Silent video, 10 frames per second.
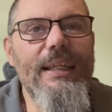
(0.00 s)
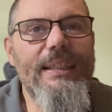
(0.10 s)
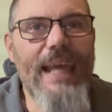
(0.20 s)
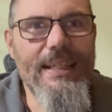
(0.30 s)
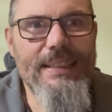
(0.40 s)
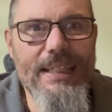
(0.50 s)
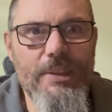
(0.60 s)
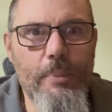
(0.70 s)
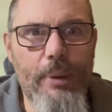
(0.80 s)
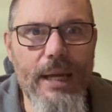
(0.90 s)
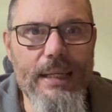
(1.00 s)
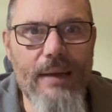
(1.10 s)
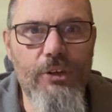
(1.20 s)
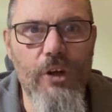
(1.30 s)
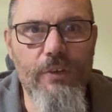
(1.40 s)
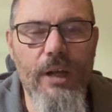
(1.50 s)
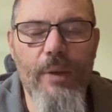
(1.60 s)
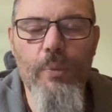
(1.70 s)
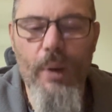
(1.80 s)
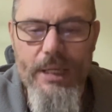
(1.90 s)
get decent breakdown cover,
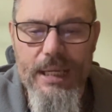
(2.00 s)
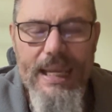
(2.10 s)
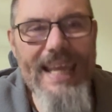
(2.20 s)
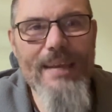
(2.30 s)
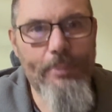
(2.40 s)
and when you get your